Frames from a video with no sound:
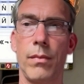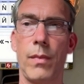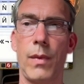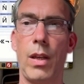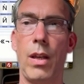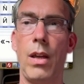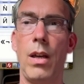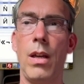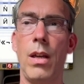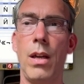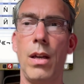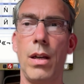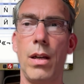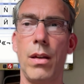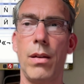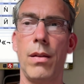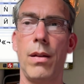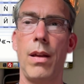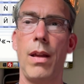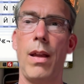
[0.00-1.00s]

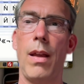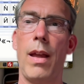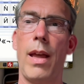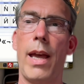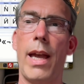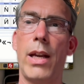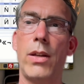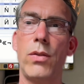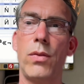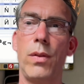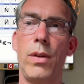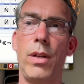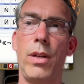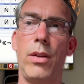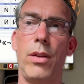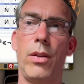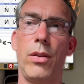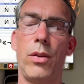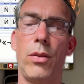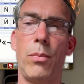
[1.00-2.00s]
Yeah,
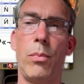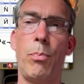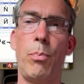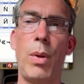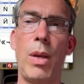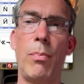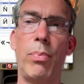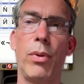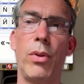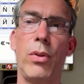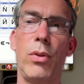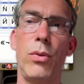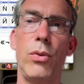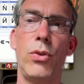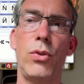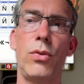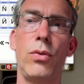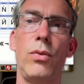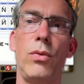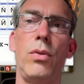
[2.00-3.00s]
actually, people
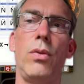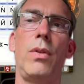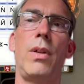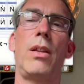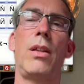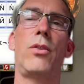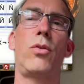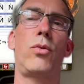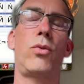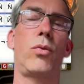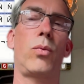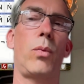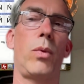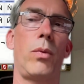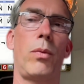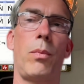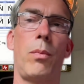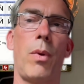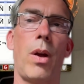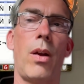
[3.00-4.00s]
used to do that.
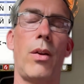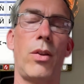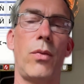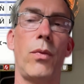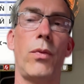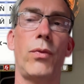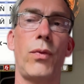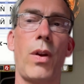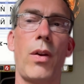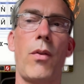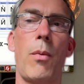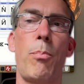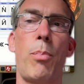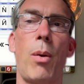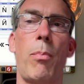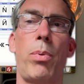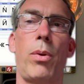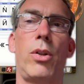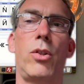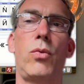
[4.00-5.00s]
It was very
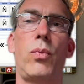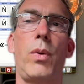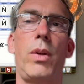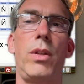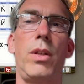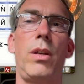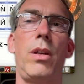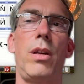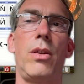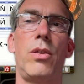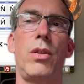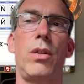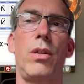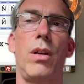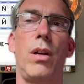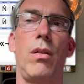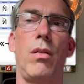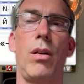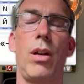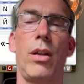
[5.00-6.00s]
popular 20 years
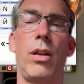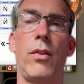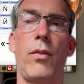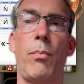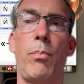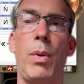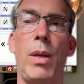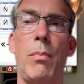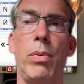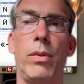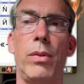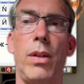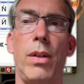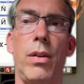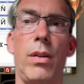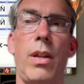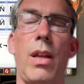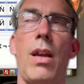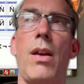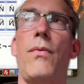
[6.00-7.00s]
ago. A lot of people
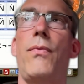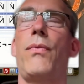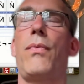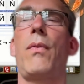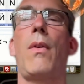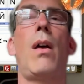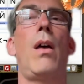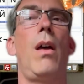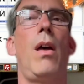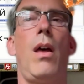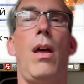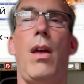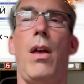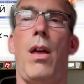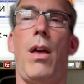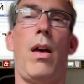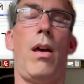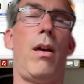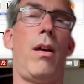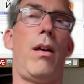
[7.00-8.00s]
didn't have
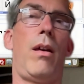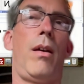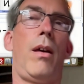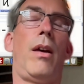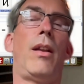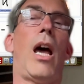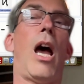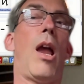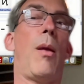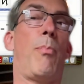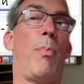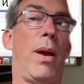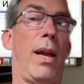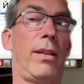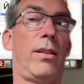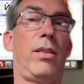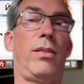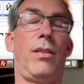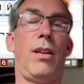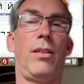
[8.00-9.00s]
an
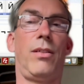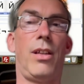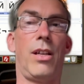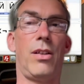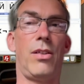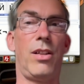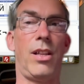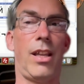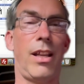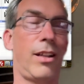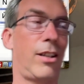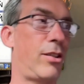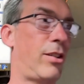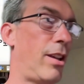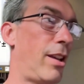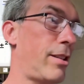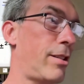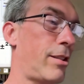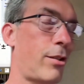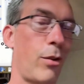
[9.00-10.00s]
iPad; it didn't
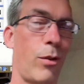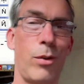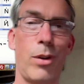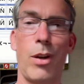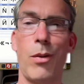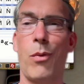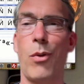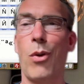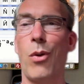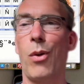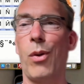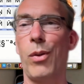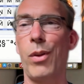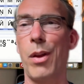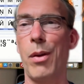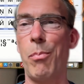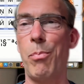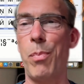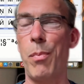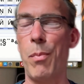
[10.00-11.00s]
exist, so they were
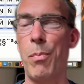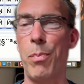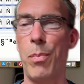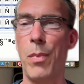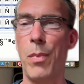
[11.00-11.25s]
all